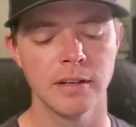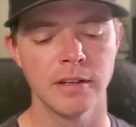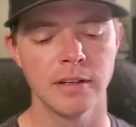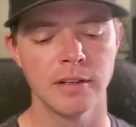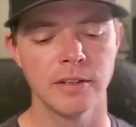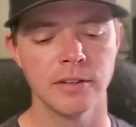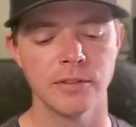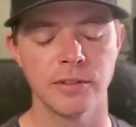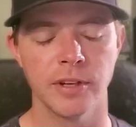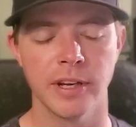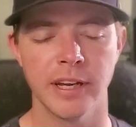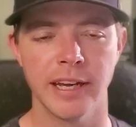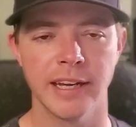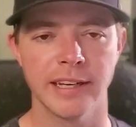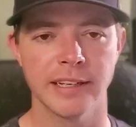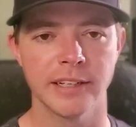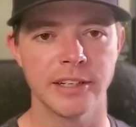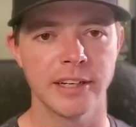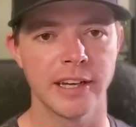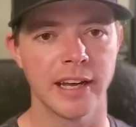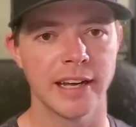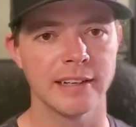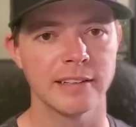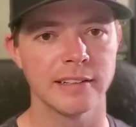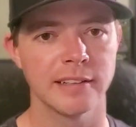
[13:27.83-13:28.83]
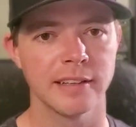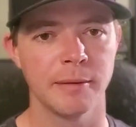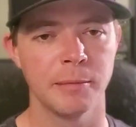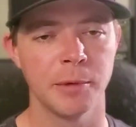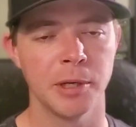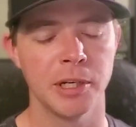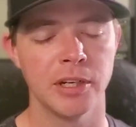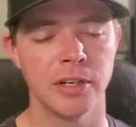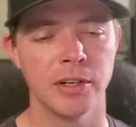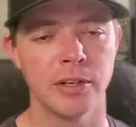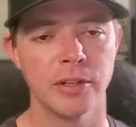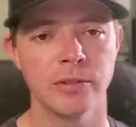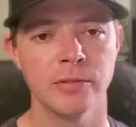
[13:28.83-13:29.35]
So yeah, you guys let me
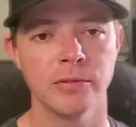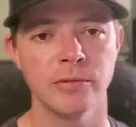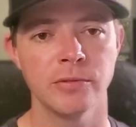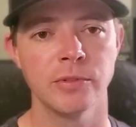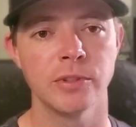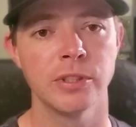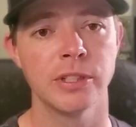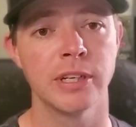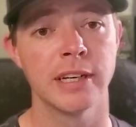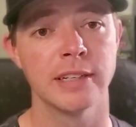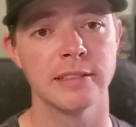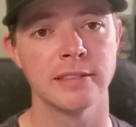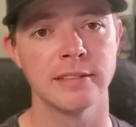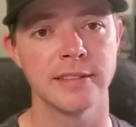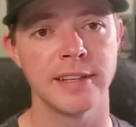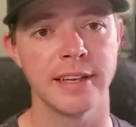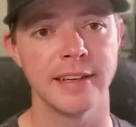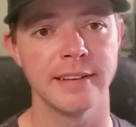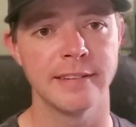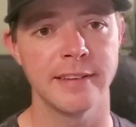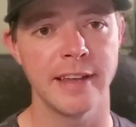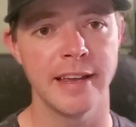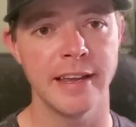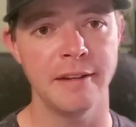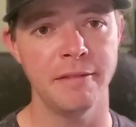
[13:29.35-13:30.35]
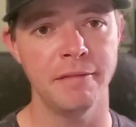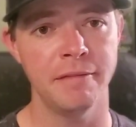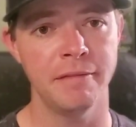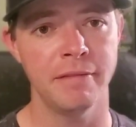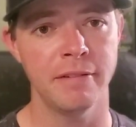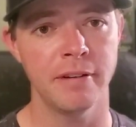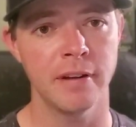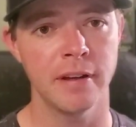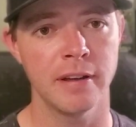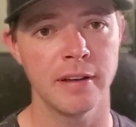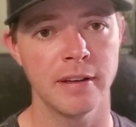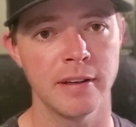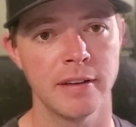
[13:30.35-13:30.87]
know. You guys stay
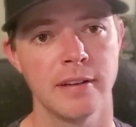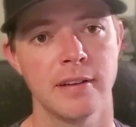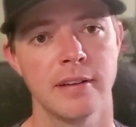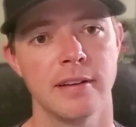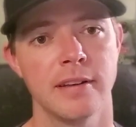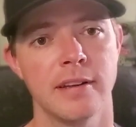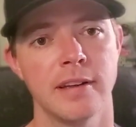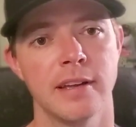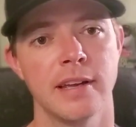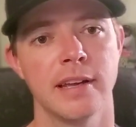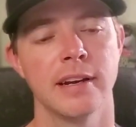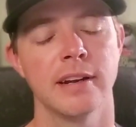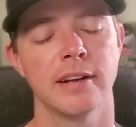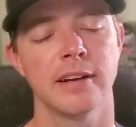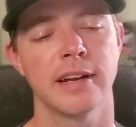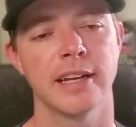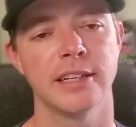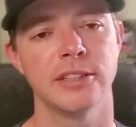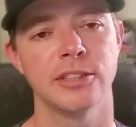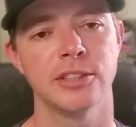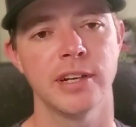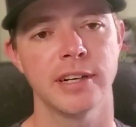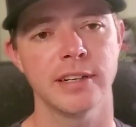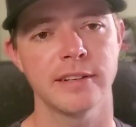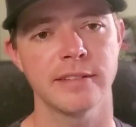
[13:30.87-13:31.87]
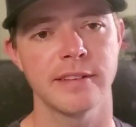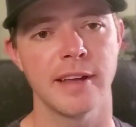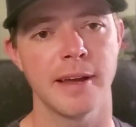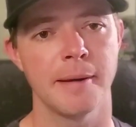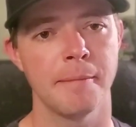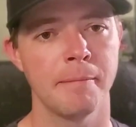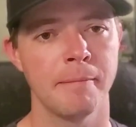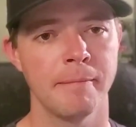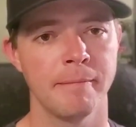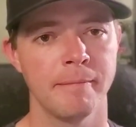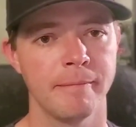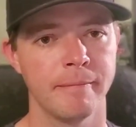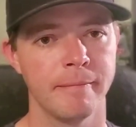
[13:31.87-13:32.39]
safe, and I'll catch you next
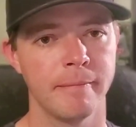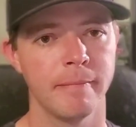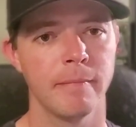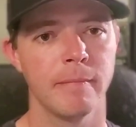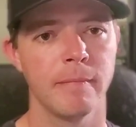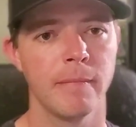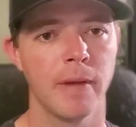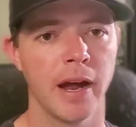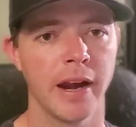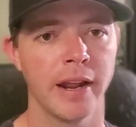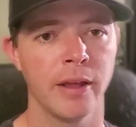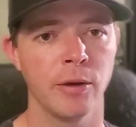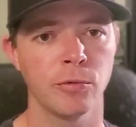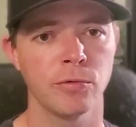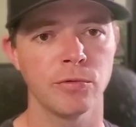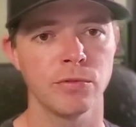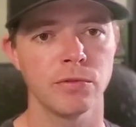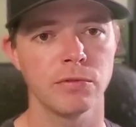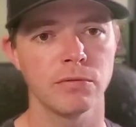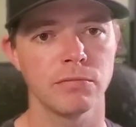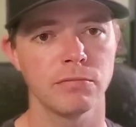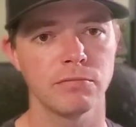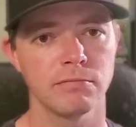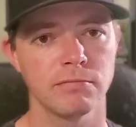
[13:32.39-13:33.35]
time. Adios.